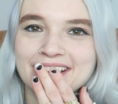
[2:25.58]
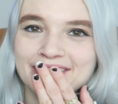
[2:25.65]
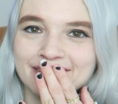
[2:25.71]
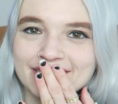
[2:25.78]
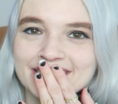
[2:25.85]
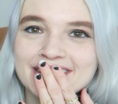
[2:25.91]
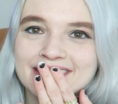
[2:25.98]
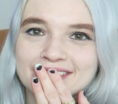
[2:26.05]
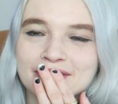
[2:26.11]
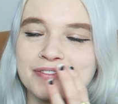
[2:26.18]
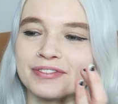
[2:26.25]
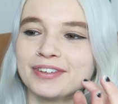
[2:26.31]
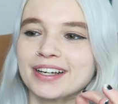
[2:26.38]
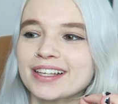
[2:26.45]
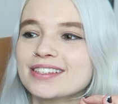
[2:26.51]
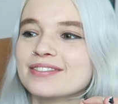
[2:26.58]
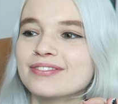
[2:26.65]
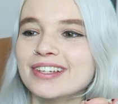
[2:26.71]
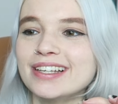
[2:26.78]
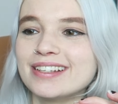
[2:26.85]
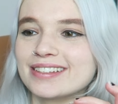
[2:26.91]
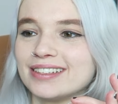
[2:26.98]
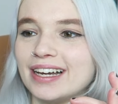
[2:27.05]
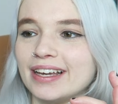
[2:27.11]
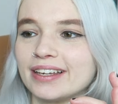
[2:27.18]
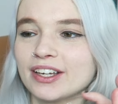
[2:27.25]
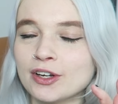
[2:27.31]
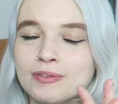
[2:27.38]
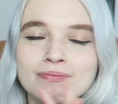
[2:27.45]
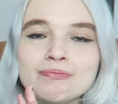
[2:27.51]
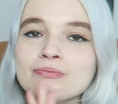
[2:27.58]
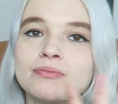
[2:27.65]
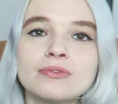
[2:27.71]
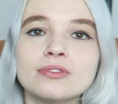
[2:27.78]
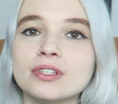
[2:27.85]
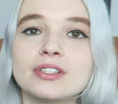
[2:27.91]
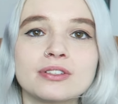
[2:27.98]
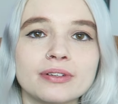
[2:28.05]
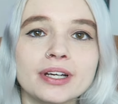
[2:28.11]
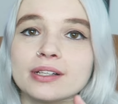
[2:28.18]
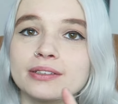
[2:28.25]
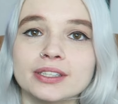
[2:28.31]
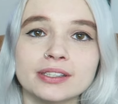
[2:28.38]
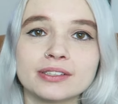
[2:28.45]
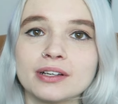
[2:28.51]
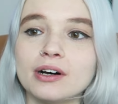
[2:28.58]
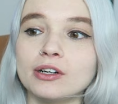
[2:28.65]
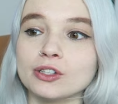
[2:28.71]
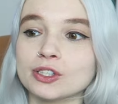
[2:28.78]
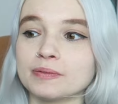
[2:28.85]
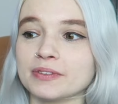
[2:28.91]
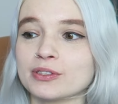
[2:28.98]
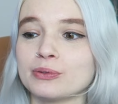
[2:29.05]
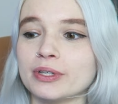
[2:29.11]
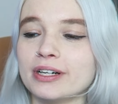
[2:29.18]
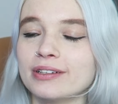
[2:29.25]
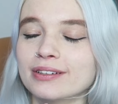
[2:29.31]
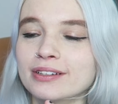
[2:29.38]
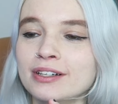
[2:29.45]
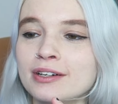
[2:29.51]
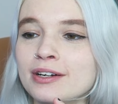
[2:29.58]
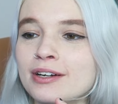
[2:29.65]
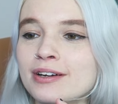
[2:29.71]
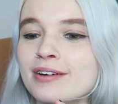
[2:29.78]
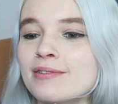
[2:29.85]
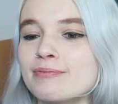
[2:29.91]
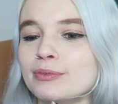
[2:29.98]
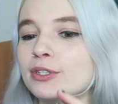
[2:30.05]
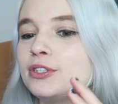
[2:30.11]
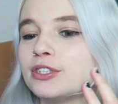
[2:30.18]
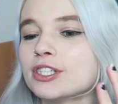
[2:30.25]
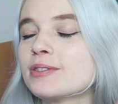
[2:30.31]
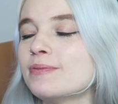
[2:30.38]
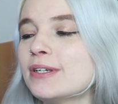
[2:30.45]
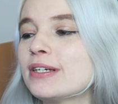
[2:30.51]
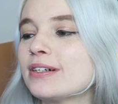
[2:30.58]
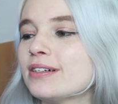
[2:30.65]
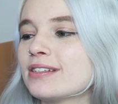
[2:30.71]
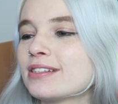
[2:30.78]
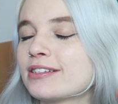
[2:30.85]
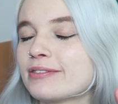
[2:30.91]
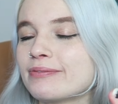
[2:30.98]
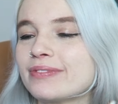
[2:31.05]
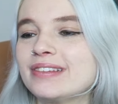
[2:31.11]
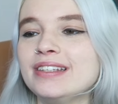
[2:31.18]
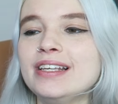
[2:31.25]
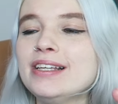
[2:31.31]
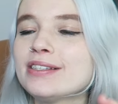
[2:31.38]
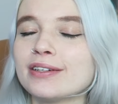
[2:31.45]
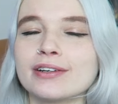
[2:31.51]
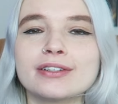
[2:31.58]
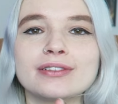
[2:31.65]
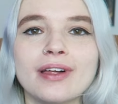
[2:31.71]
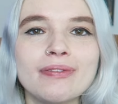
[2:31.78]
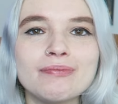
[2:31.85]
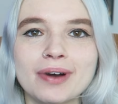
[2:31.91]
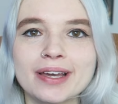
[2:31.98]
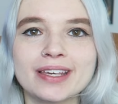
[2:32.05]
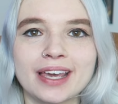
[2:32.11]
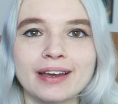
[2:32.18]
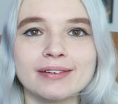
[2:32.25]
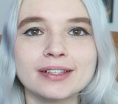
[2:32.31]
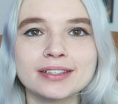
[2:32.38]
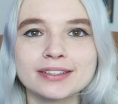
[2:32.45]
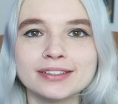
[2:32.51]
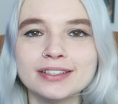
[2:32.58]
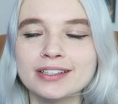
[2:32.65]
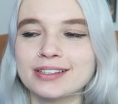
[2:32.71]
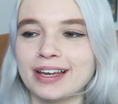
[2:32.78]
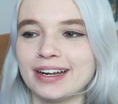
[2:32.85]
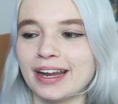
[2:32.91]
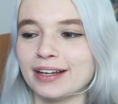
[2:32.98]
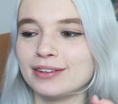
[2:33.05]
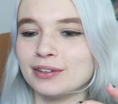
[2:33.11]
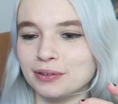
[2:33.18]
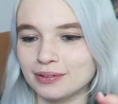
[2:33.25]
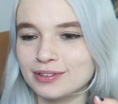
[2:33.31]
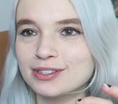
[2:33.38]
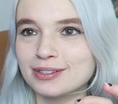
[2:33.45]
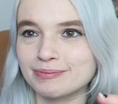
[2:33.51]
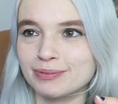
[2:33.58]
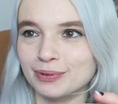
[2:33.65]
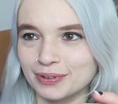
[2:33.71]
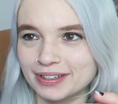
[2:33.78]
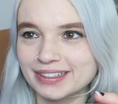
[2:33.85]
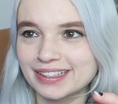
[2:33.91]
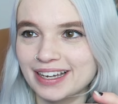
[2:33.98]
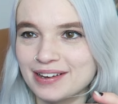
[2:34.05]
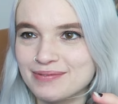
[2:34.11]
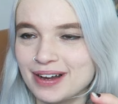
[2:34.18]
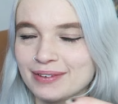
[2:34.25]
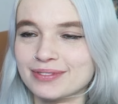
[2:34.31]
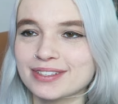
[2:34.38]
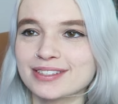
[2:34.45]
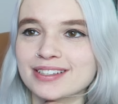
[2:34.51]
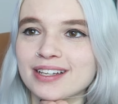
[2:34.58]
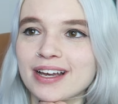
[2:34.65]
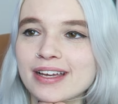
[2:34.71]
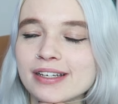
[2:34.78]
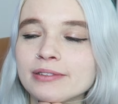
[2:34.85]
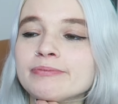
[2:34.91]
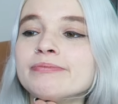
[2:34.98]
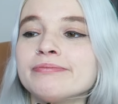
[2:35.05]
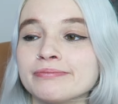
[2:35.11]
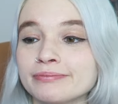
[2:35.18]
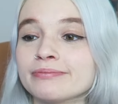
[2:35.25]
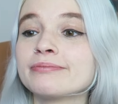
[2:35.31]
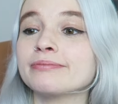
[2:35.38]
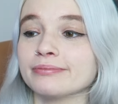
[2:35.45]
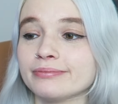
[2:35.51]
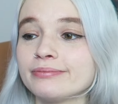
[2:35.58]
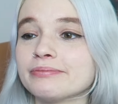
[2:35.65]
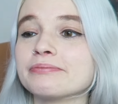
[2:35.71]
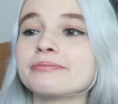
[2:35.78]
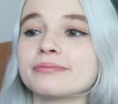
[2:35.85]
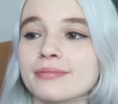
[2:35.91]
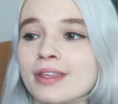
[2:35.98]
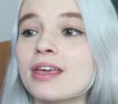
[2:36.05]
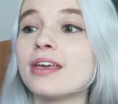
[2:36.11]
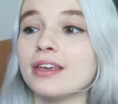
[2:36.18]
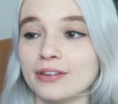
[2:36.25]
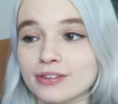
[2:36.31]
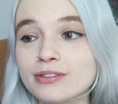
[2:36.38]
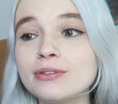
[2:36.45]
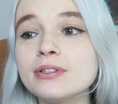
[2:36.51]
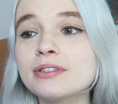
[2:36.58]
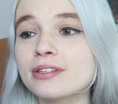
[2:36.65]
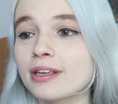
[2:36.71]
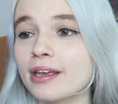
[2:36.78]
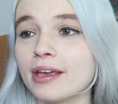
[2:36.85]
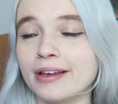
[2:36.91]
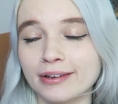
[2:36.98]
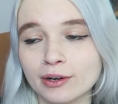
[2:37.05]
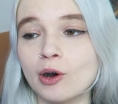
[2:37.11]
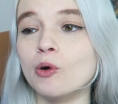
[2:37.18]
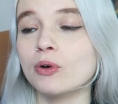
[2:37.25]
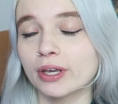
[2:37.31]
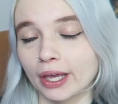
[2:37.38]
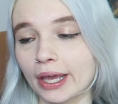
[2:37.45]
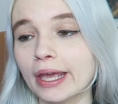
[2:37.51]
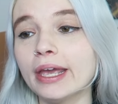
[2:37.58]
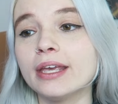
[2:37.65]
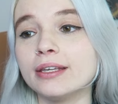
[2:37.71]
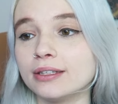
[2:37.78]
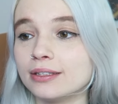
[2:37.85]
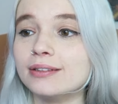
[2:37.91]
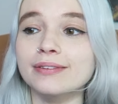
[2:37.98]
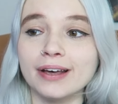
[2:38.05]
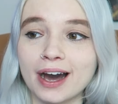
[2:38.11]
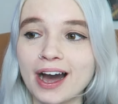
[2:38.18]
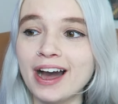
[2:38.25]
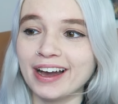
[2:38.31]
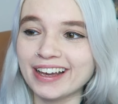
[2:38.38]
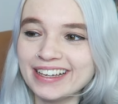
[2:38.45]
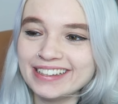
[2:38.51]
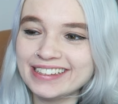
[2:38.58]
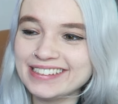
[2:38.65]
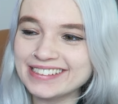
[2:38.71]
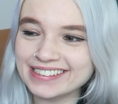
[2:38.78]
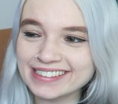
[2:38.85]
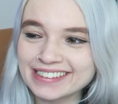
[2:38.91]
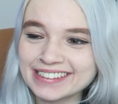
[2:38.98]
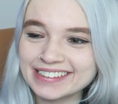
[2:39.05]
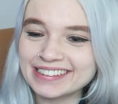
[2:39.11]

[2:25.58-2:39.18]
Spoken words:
What is so funny to me is like, this trailer is awesome as well. But just because these are not my characters and I don't support them, I'm just like, interesting. Okay, nice.